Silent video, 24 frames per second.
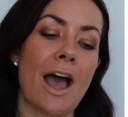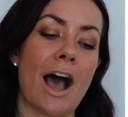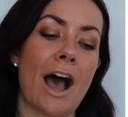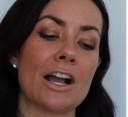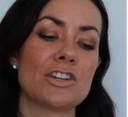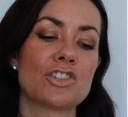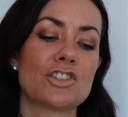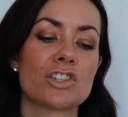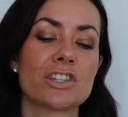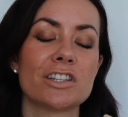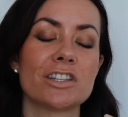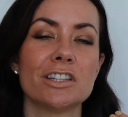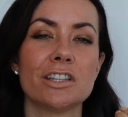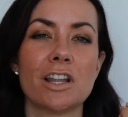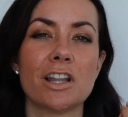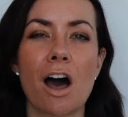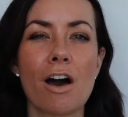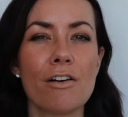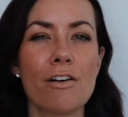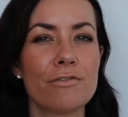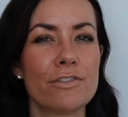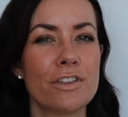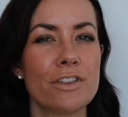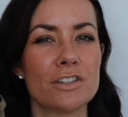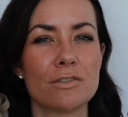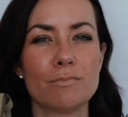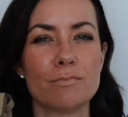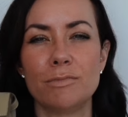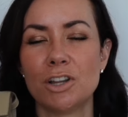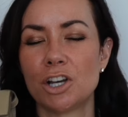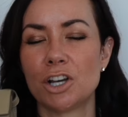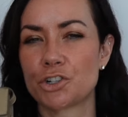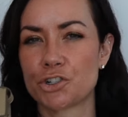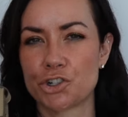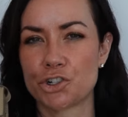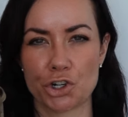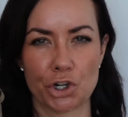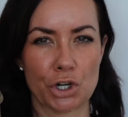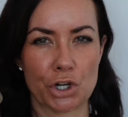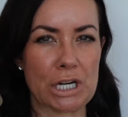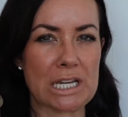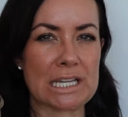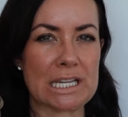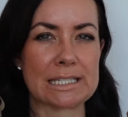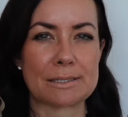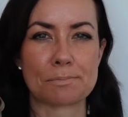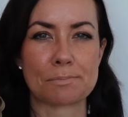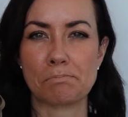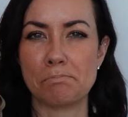I just love the luxurious